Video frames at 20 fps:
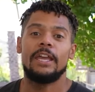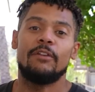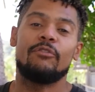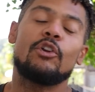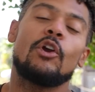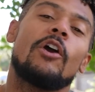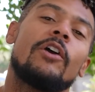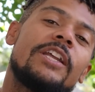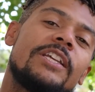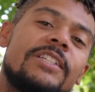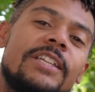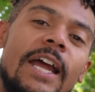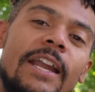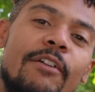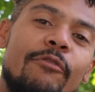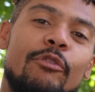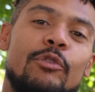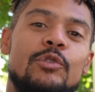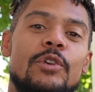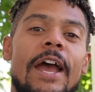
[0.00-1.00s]
If you're already signed
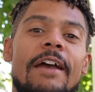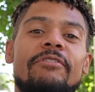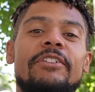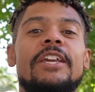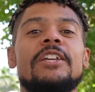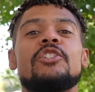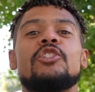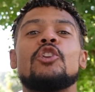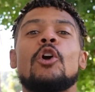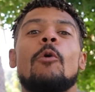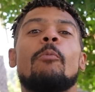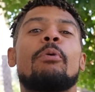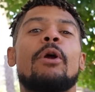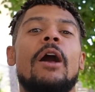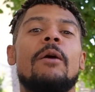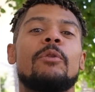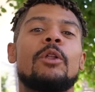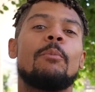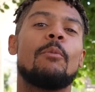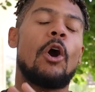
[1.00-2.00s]
up for DraftKings, no
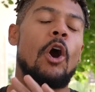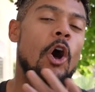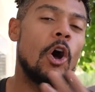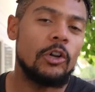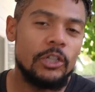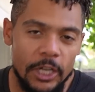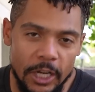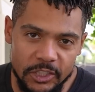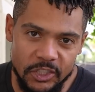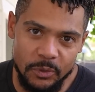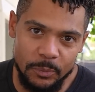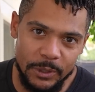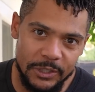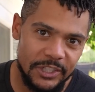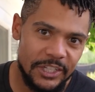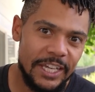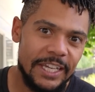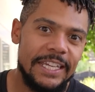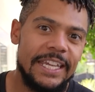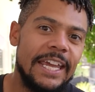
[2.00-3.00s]
problem. All
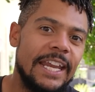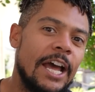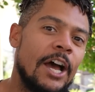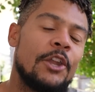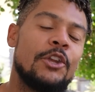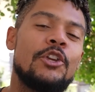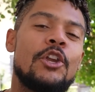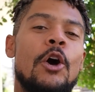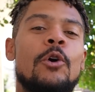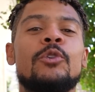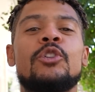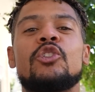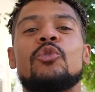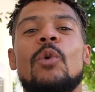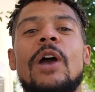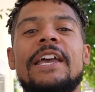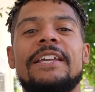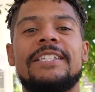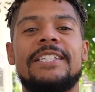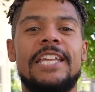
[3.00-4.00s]
customers can get a no
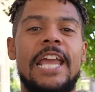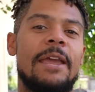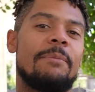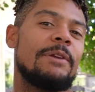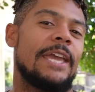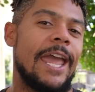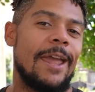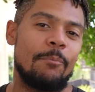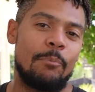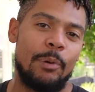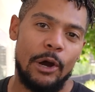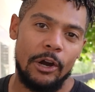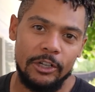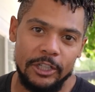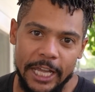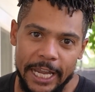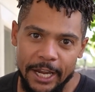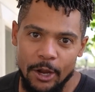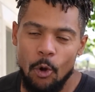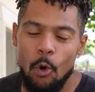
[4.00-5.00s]
sweat same game
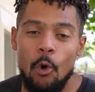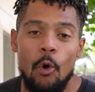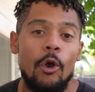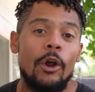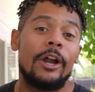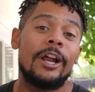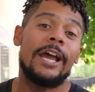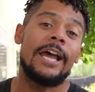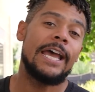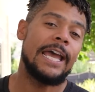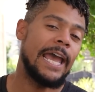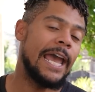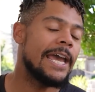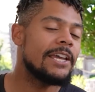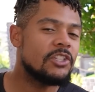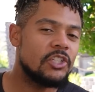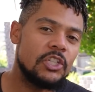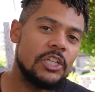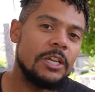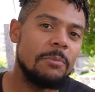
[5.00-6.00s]
parlay or
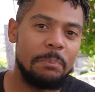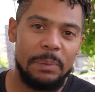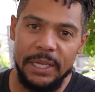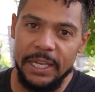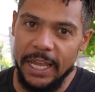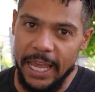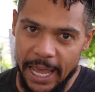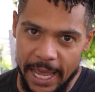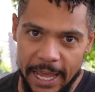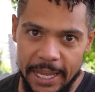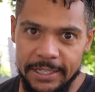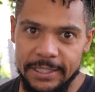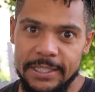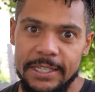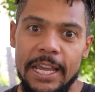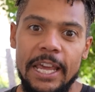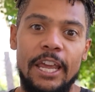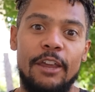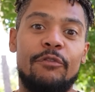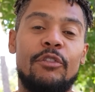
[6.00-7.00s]

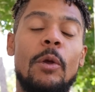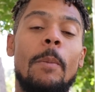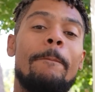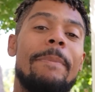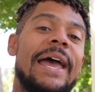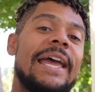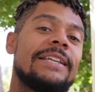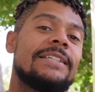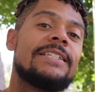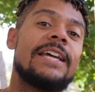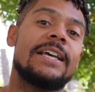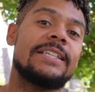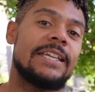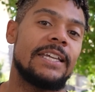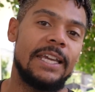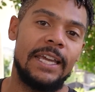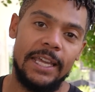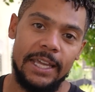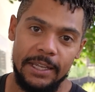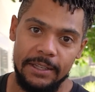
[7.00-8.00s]
SGPX if your bet
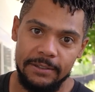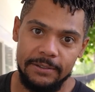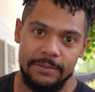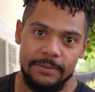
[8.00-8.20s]
doesn't hit.